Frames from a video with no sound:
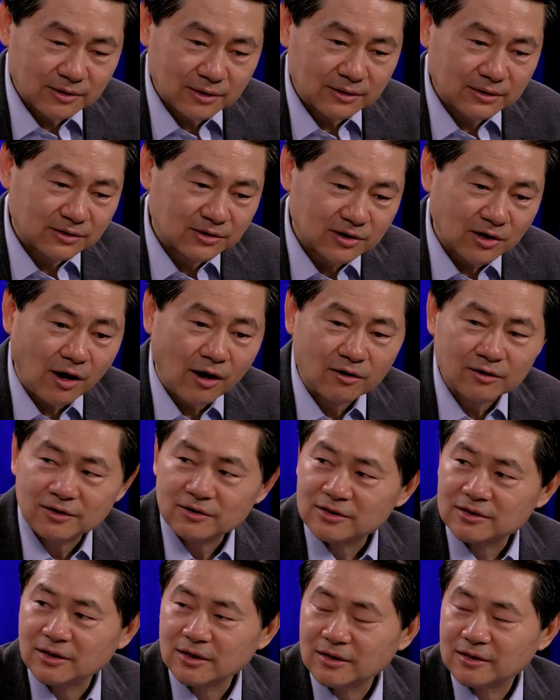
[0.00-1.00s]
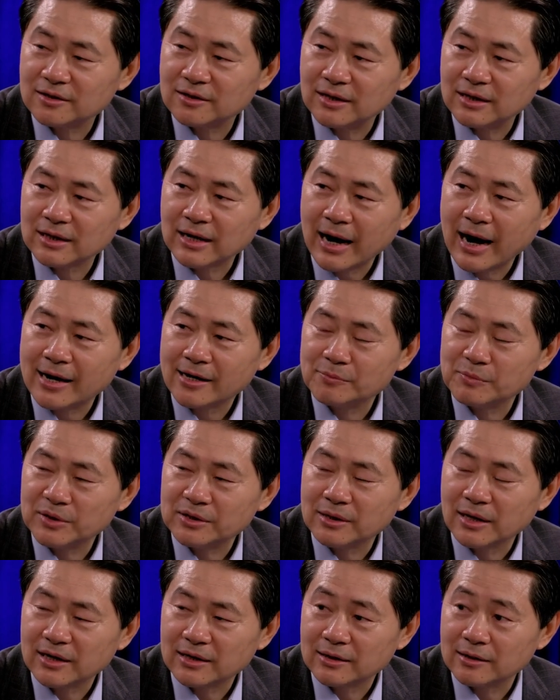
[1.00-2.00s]
scholars academy
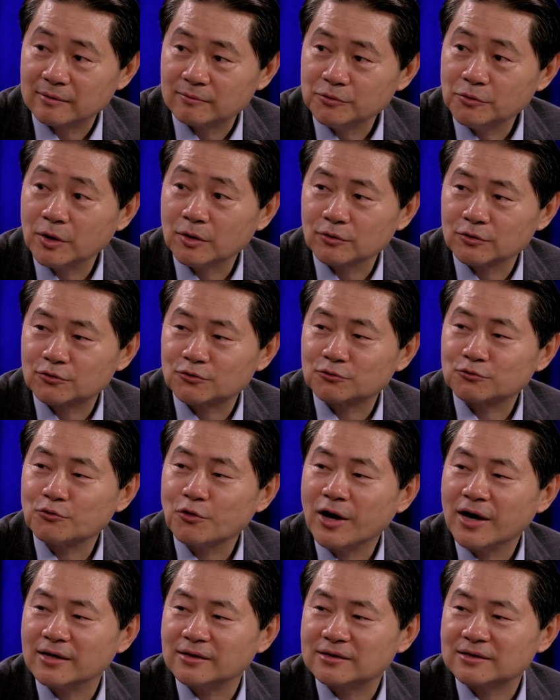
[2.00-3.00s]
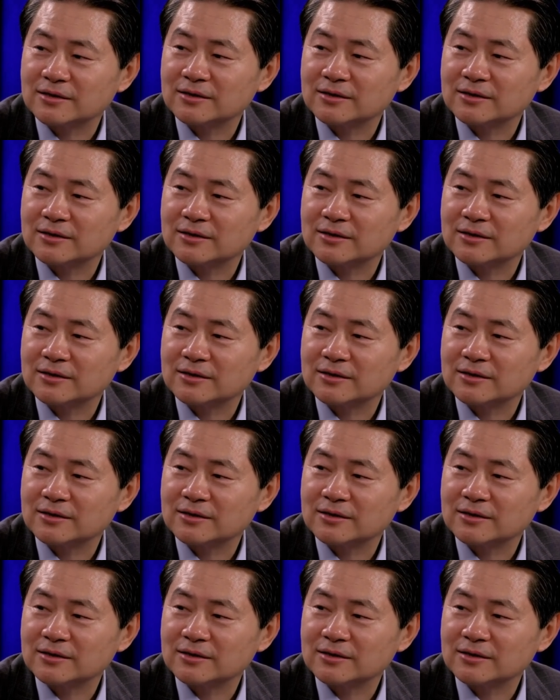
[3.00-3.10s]
like Yuelo Suyuan,